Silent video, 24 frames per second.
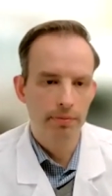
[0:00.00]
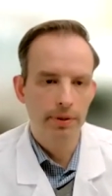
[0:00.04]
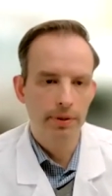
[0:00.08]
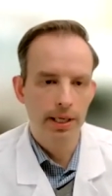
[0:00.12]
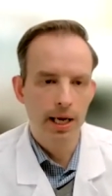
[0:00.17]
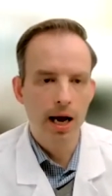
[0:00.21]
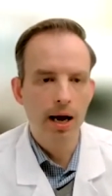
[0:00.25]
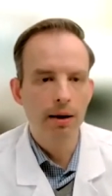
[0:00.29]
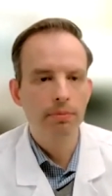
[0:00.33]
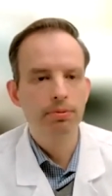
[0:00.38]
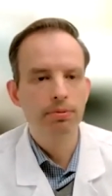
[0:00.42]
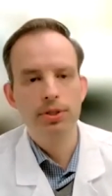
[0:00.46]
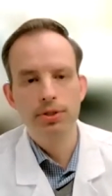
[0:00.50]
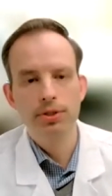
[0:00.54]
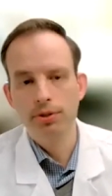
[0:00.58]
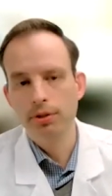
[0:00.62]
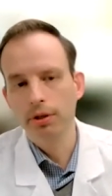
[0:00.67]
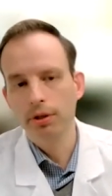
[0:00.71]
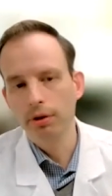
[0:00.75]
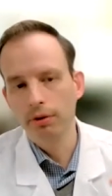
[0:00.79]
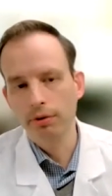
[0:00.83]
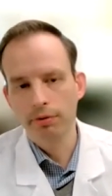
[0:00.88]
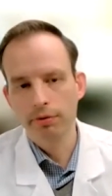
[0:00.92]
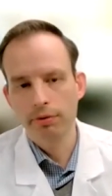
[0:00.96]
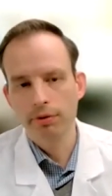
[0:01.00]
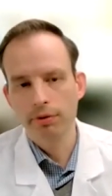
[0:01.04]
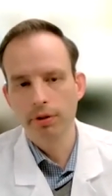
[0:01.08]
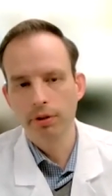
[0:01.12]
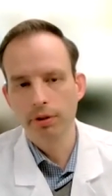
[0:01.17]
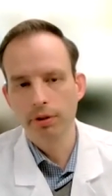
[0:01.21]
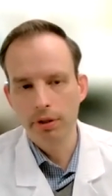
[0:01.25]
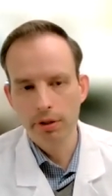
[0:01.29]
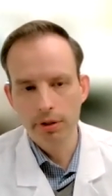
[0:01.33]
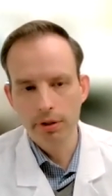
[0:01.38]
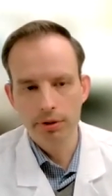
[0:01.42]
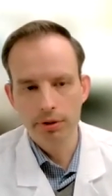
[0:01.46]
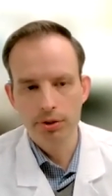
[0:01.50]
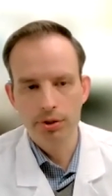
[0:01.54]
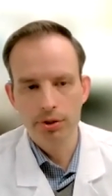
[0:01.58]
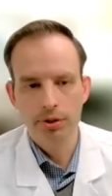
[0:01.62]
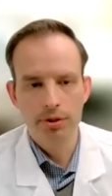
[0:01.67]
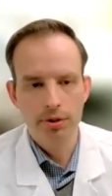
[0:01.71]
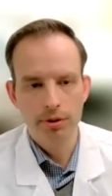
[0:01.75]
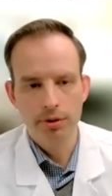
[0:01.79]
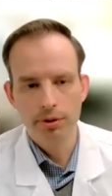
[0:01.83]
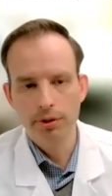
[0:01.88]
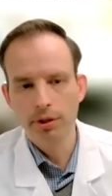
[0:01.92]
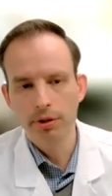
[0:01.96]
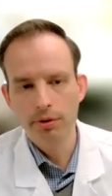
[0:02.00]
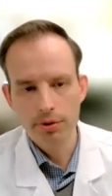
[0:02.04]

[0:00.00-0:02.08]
the options and go through the literature,